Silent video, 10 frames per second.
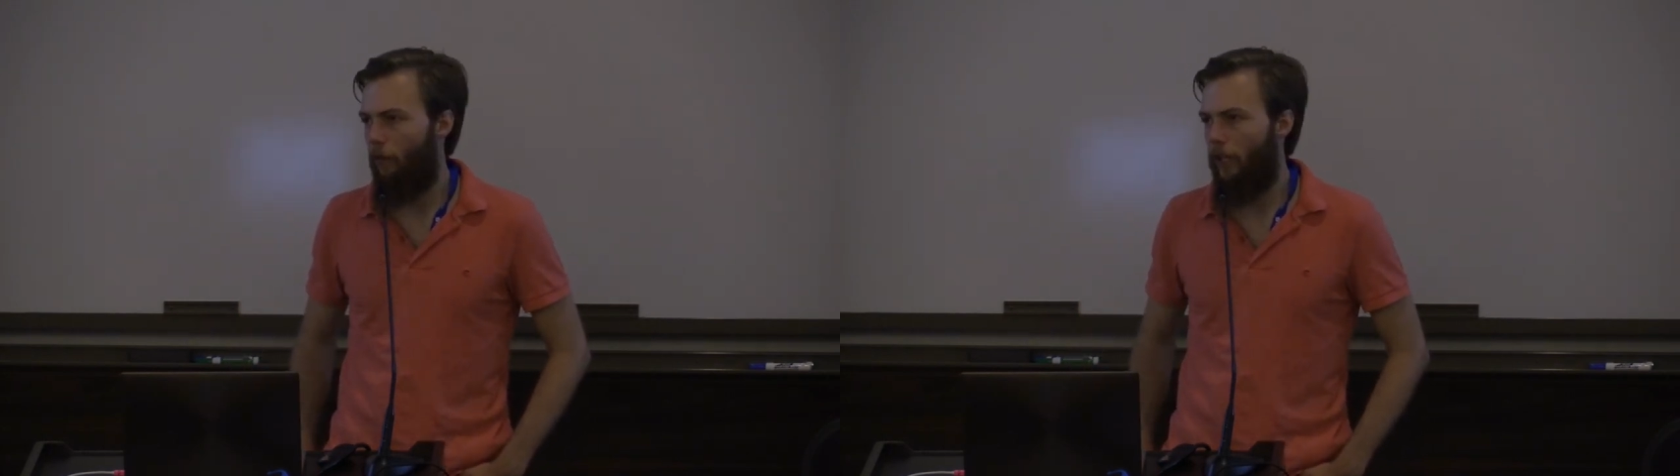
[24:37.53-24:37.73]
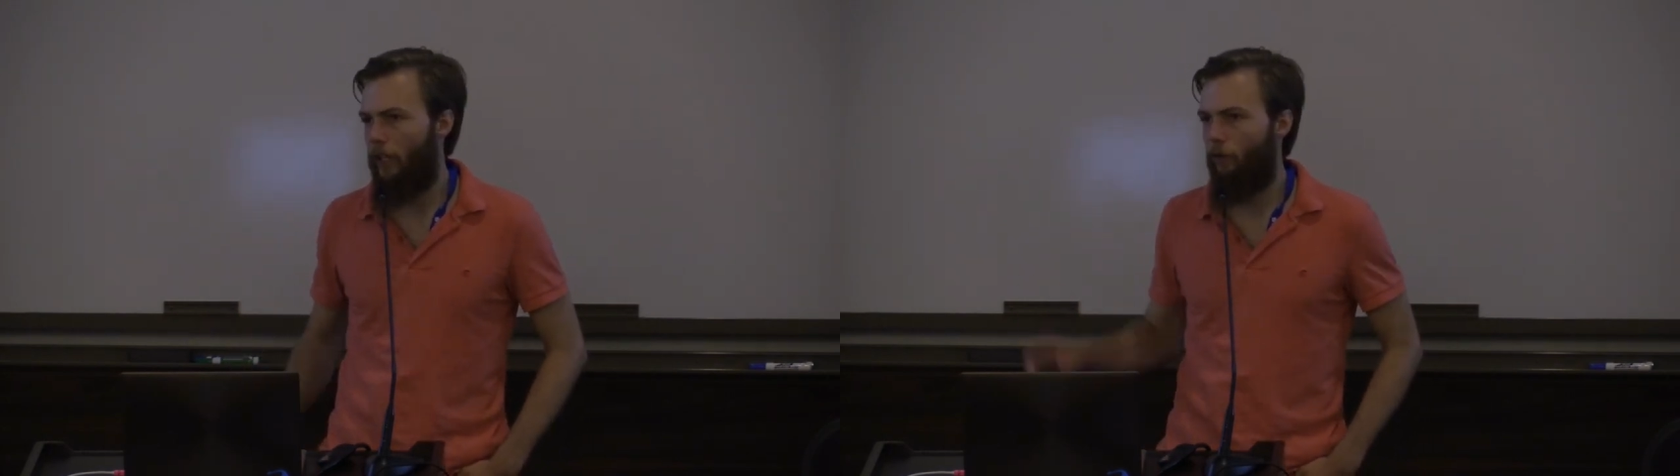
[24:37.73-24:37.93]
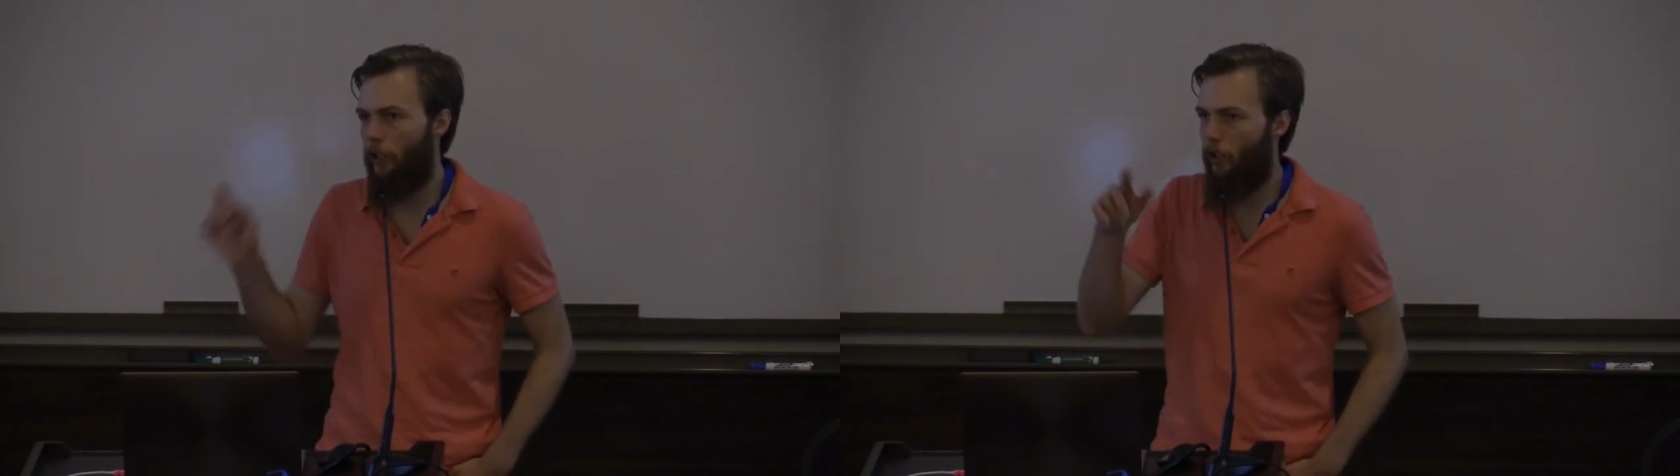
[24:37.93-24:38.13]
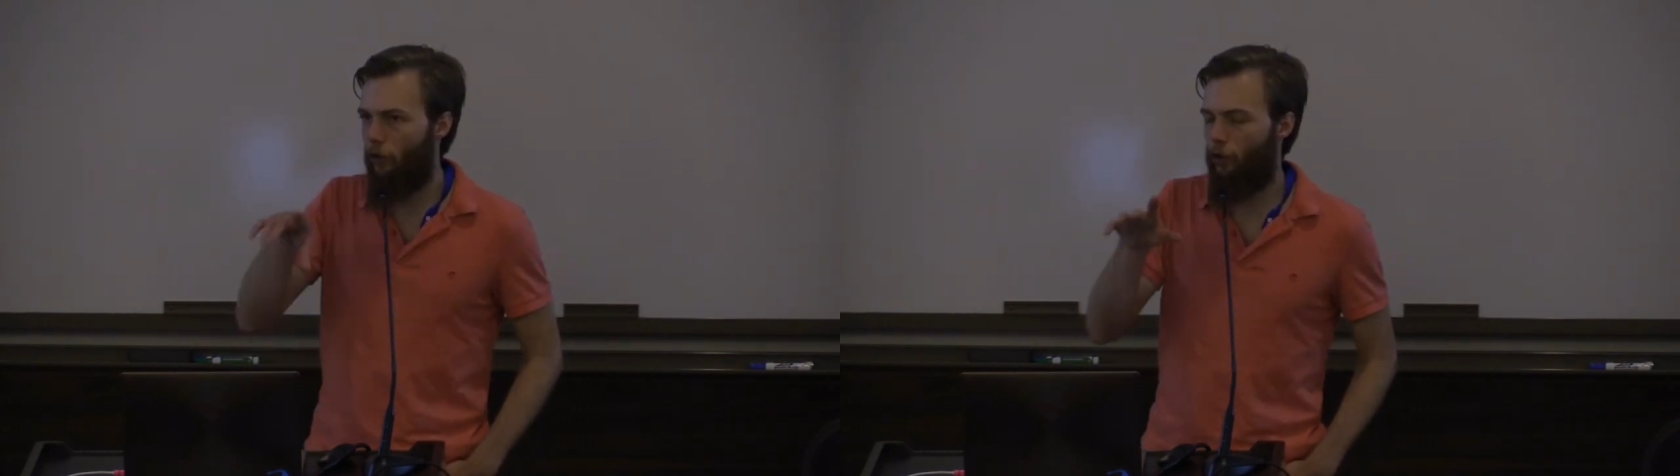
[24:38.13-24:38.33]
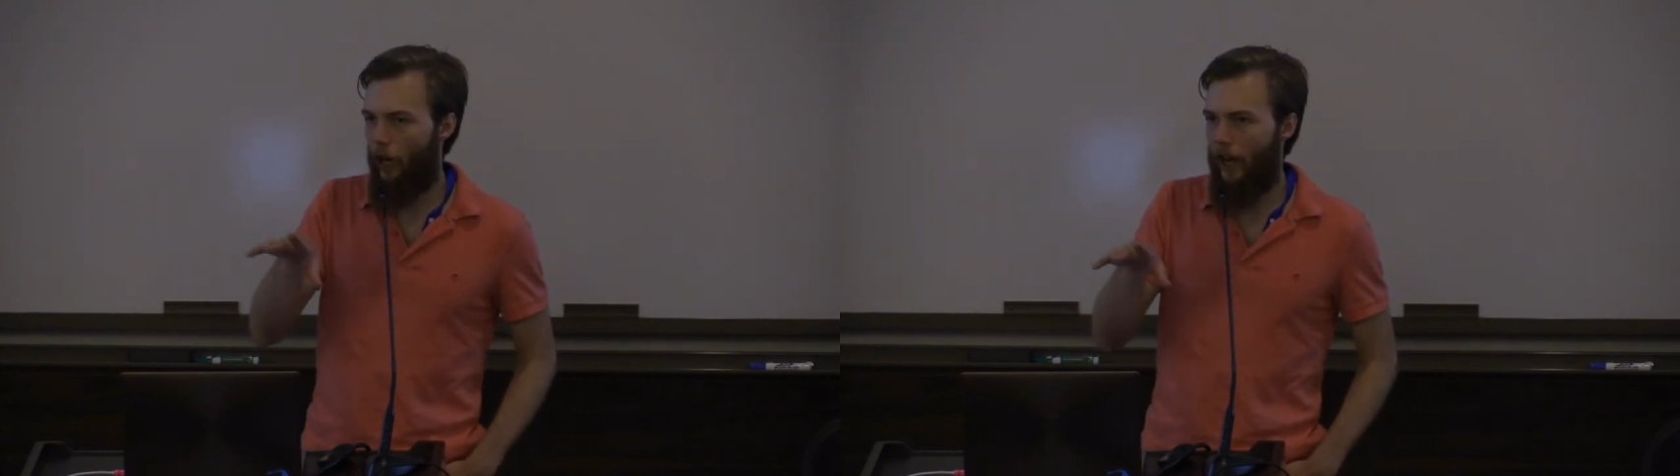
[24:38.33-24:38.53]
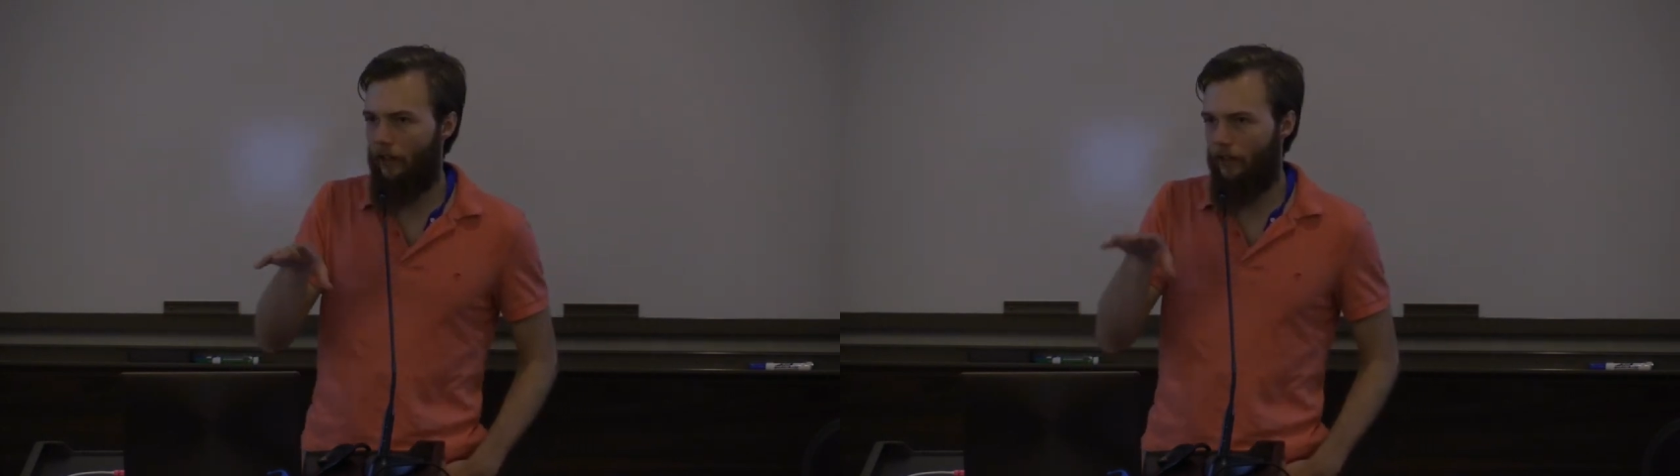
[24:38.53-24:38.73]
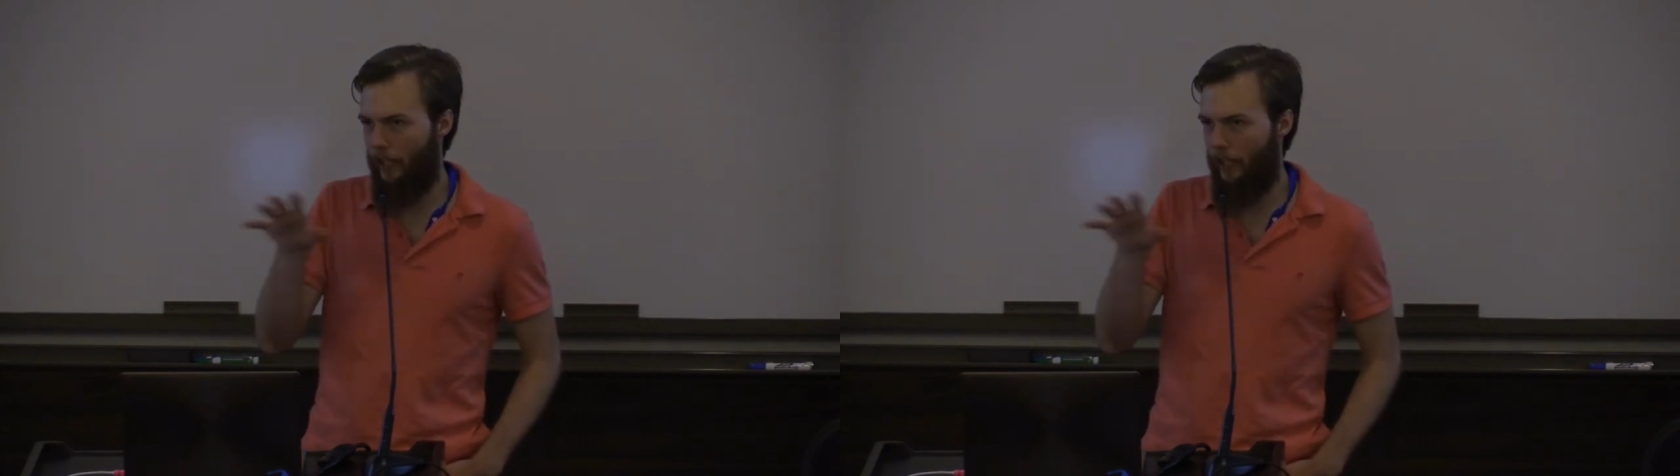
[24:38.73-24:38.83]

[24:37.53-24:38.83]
we we don't track